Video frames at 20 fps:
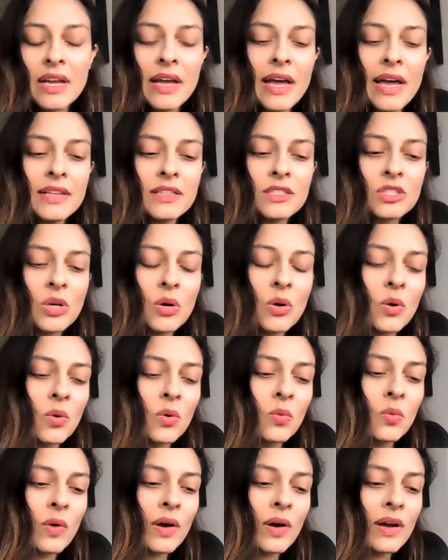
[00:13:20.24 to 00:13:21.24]
And
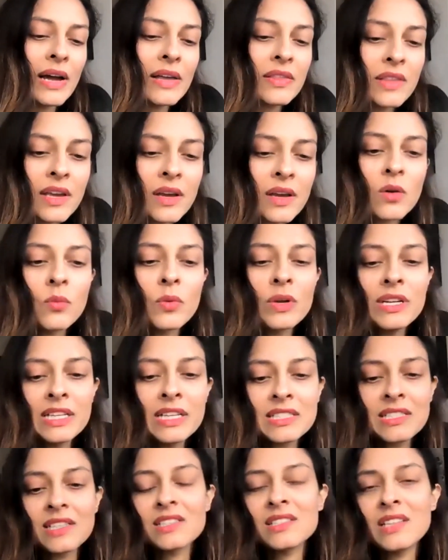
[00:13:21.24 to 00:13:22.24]
so I think we need
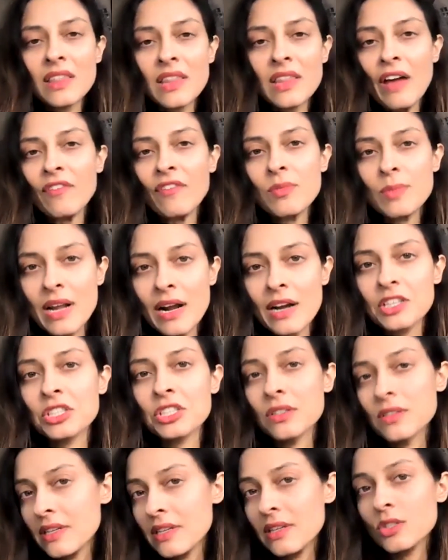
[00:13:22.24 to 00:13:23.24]
to extend that from a
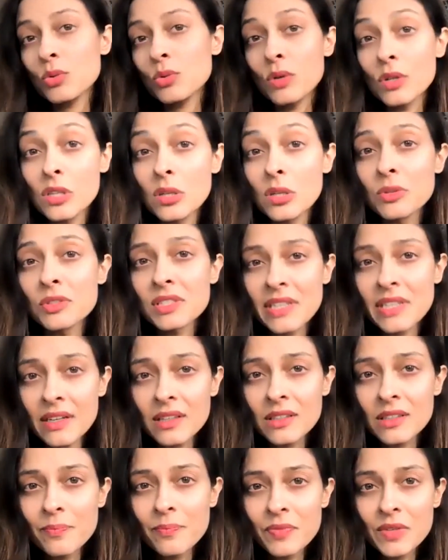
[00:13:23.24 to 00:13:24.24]
national scale to a global
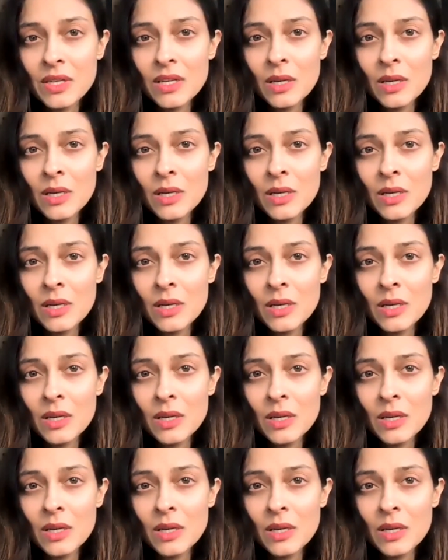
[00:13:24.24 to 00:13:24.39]
scale,